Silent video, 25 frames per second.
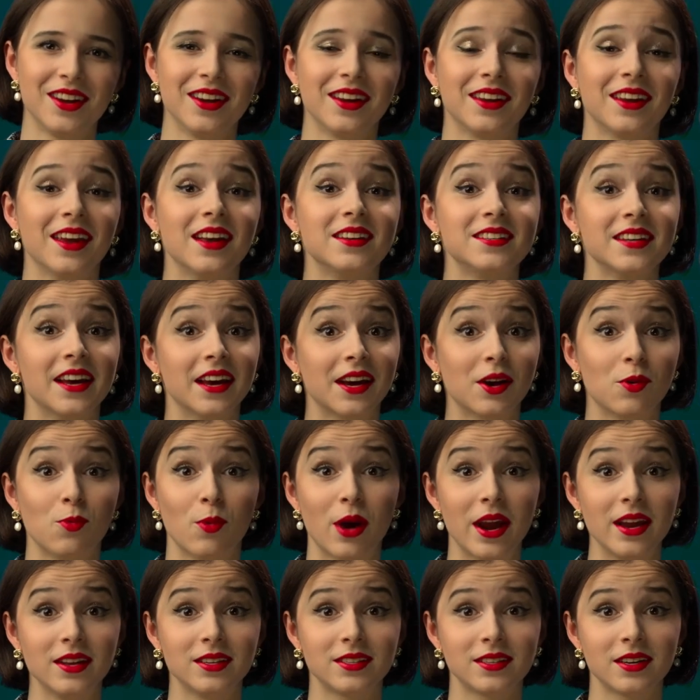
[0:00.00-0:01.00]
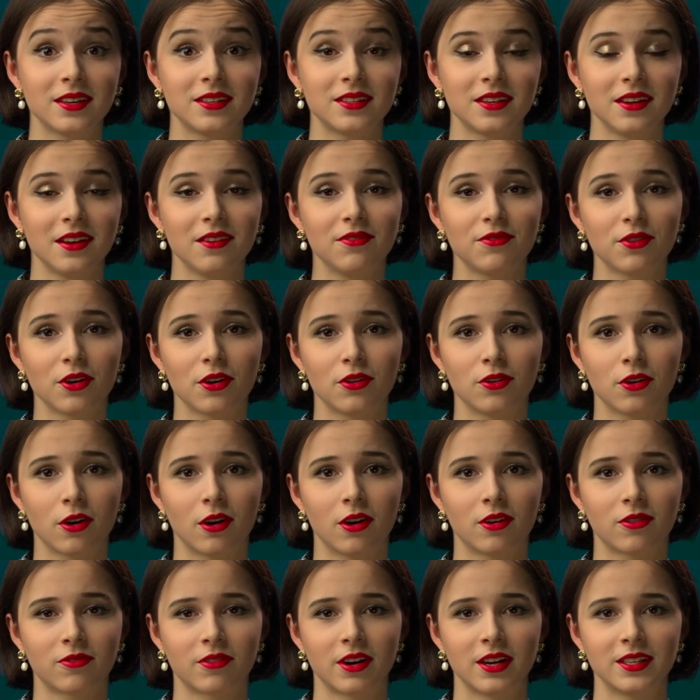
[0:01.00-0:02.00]
Get acquainted if you're not
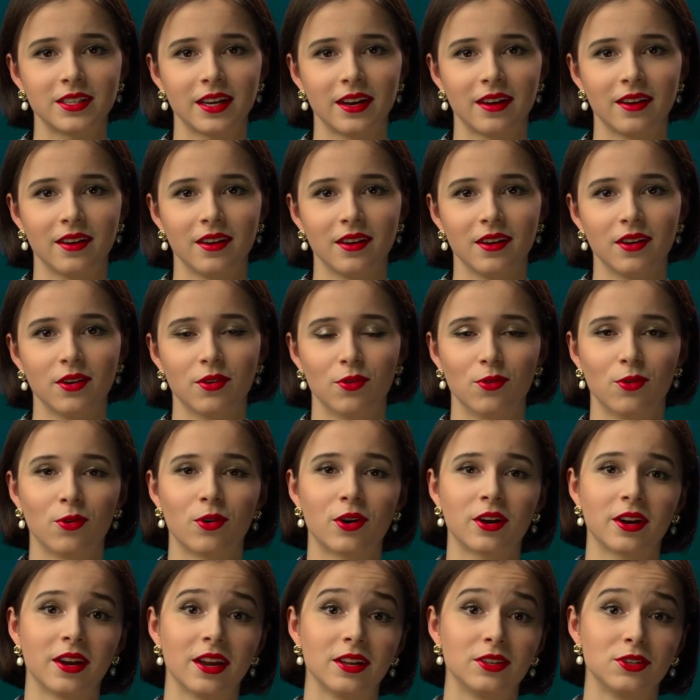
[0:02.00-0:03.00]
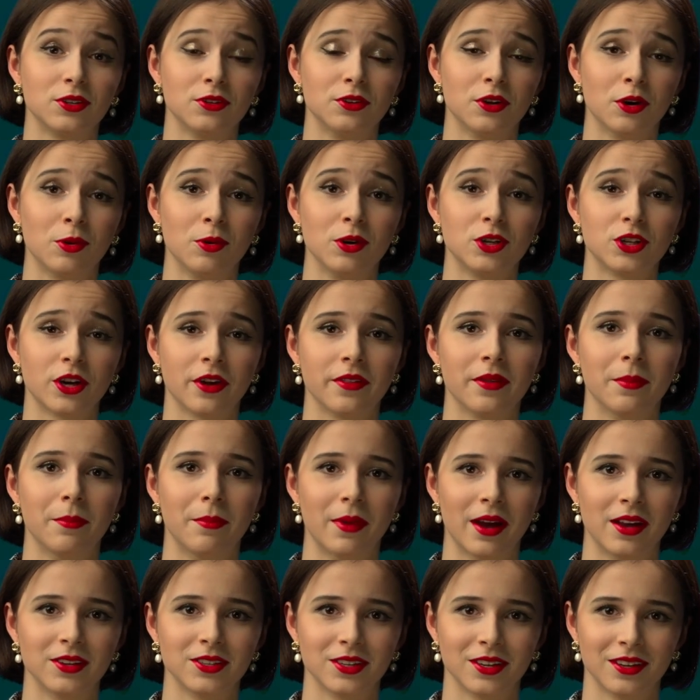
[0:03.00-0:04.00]
already, or get to know each other
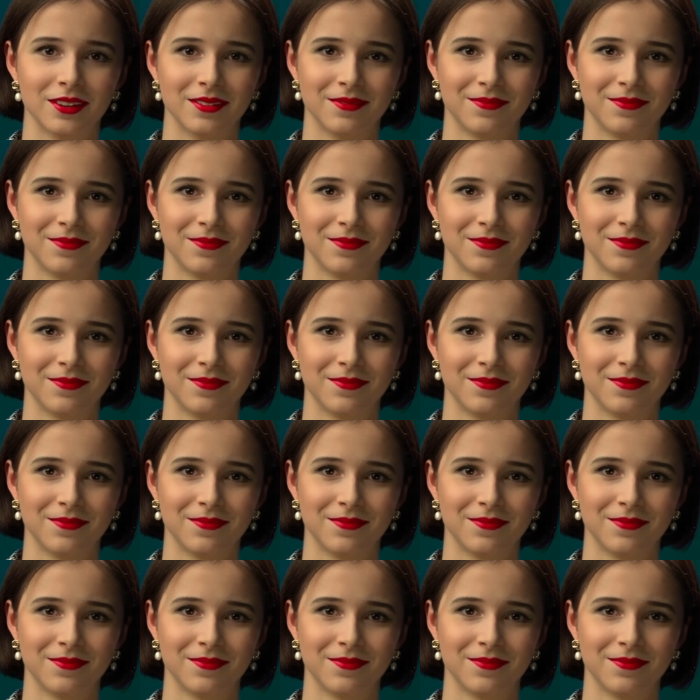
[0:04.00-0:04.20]
better.